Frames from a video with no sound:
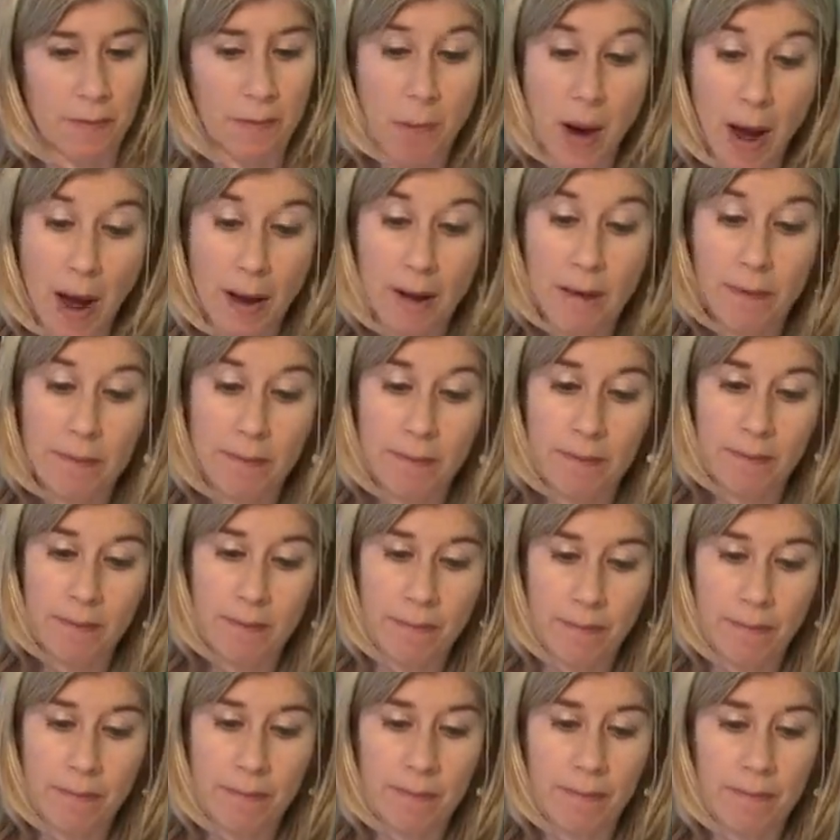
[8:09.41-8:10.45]
But
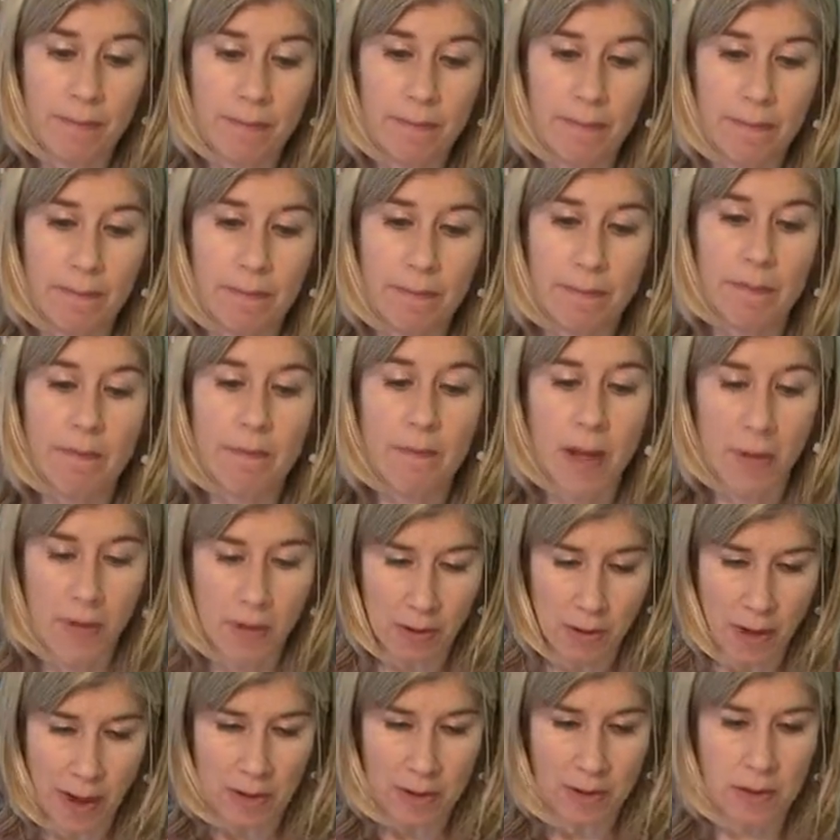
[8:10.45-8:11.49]

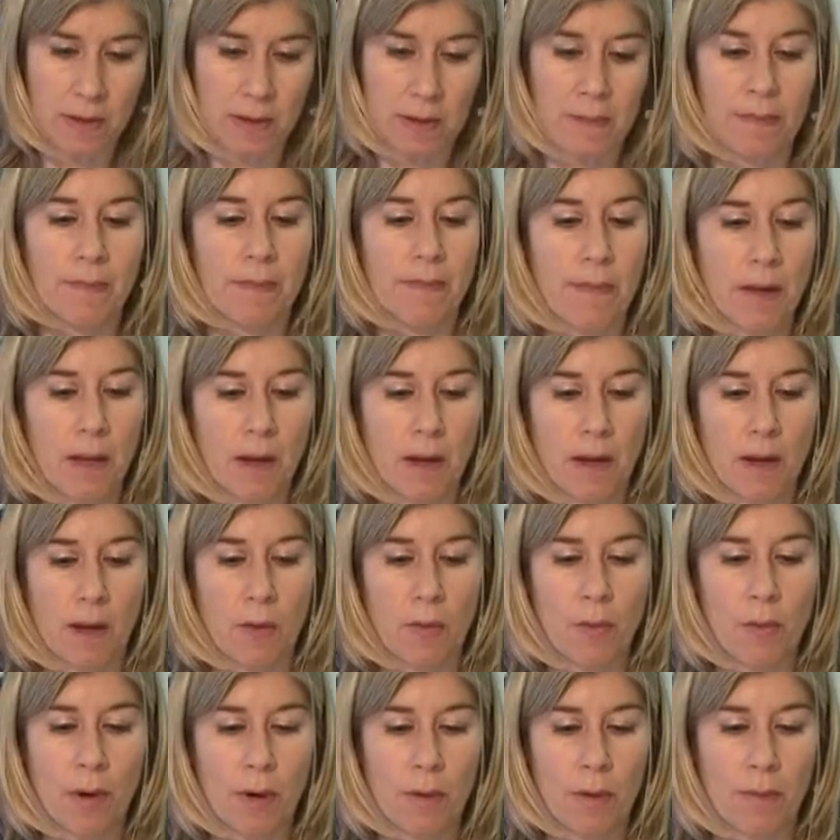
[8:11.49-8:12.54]
nonetheless,
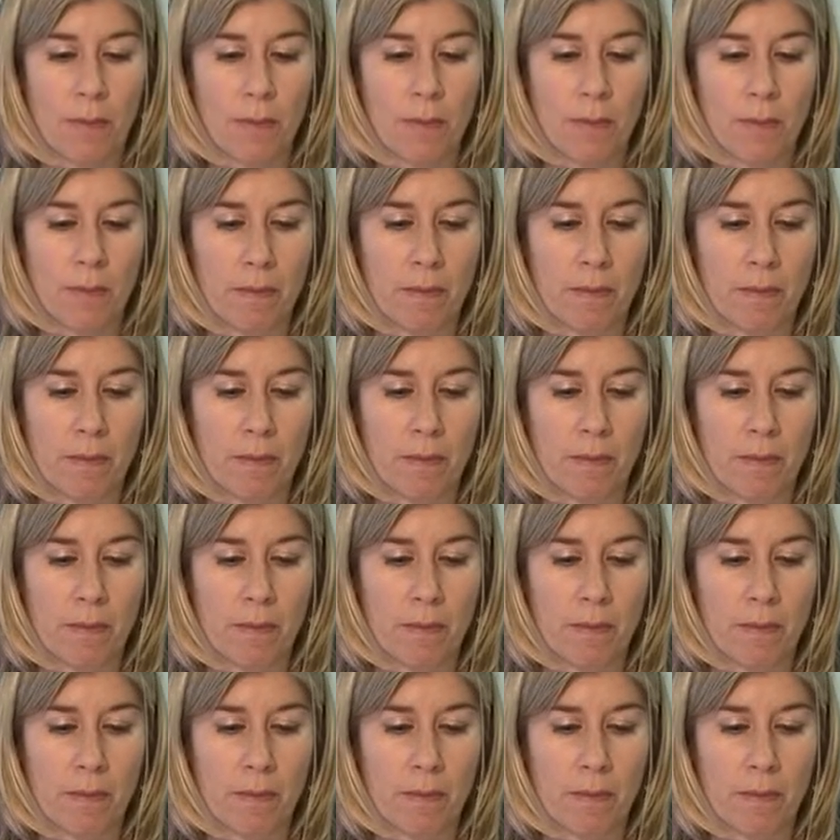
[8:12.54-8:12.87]
we're